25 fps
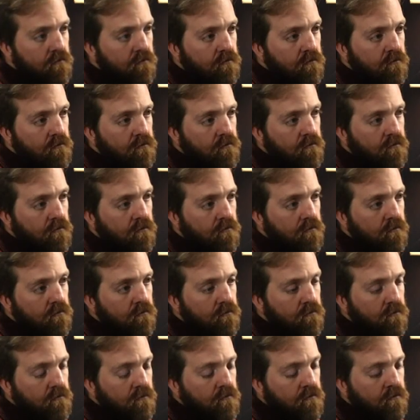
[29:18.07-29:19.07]

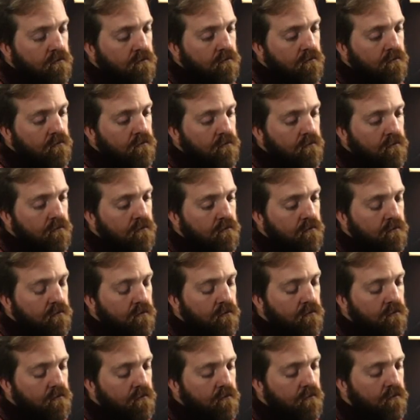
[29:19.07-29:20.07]

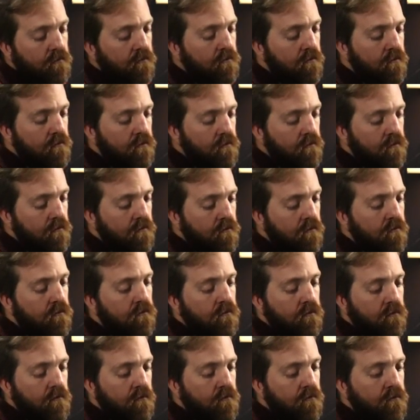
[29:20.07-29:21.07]

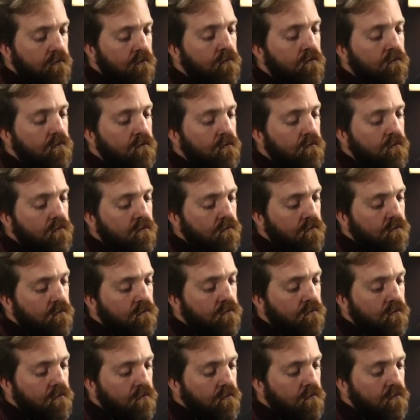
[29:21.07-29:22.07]

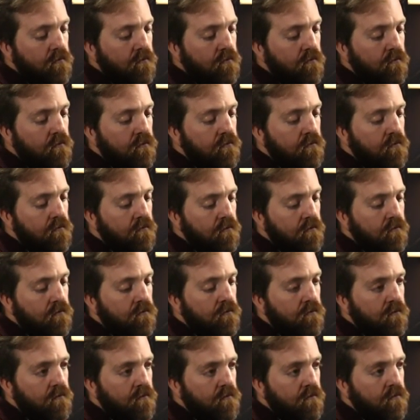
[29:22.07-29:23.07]

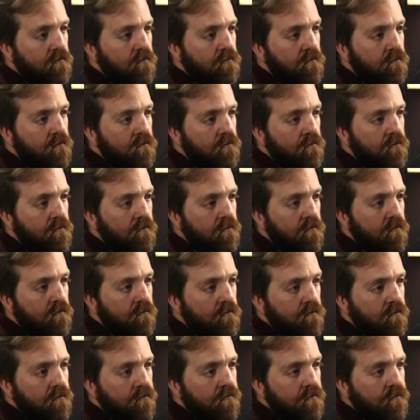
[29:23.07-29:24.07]

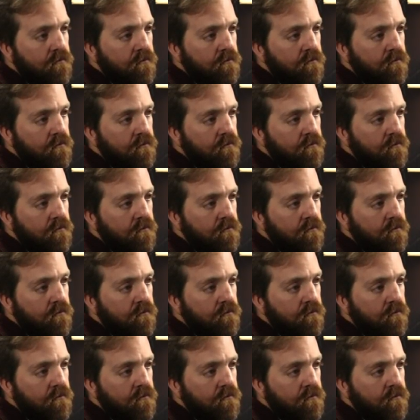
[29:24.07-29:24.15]
(not speaking)